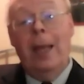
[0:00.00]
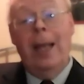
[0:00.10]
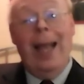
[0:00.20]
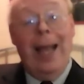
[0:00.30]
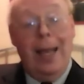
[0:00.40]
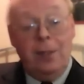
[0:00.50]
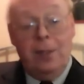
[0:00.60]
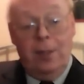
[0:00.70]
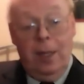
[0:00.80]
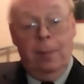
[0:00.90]
ask
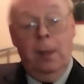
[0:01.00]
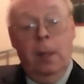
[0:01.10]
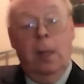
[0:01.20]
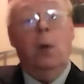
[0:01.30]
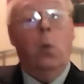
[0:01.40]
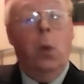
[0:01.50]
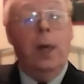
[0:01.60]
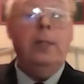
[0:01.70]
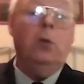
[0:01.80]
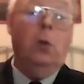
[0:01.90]
them
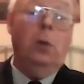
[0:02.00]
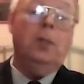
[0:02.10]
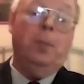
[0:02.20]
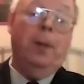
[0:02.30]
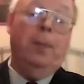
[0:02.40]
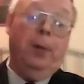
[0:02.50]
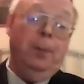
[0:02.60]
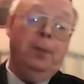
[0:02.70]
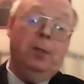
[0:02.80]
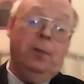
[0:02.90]
what the
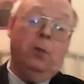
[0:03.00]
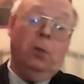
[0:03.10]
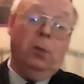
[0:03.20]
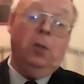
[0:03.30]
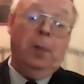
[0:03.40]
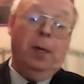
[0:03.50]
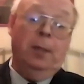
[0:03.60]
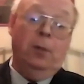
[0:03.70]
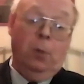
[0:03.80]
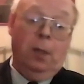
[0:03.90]
purpose of the
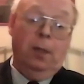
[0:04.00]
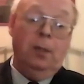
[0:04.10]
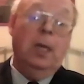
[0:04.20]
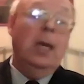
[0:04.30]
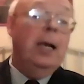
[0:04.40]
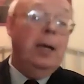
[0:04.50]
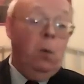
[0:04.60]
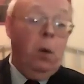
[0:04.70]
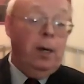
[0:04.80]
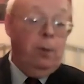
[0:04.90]
correspondence was and
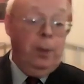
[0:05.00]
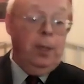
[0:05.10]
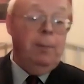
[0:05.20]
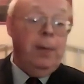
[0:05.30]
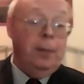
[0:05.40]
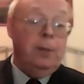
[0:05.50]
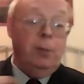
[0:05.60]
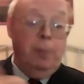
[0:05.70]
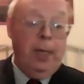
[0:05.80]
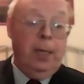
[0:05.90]
what it really meant
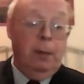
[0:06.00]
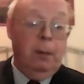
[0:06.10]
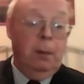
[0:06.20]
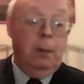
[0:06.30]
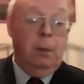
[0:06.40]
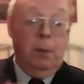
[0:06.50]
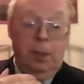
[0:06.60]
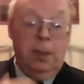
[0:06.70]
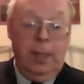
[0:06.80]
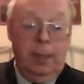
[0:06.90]
to me, was
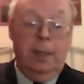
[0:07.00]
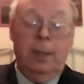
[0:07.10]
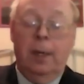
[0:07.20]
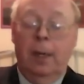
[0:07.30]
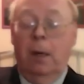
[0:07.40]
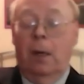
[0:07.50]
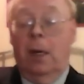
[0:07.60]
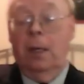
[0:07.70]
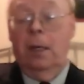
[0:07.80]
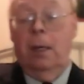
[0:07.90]
intended,
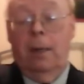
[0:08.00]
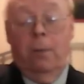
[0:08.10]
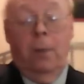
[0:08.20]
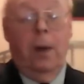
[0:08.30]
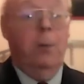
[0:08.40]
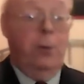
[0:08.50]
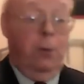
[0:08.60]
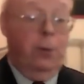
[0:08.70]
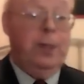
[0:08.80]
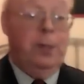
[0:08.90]
what the
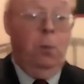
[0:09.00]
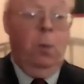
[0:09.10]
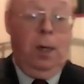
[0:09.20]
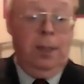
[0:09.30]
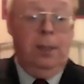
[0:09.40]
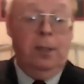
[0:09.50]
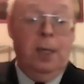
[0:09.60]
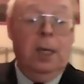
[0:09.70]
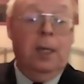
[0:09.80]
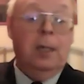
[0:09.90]
reason was
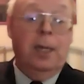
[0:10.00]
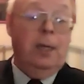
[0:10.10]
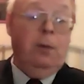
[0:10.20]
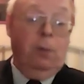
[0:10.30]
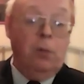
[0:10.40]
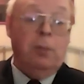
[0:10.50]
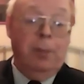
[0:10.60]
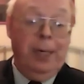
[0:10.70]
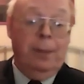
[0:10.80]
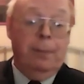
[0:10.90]
that they wrote to me.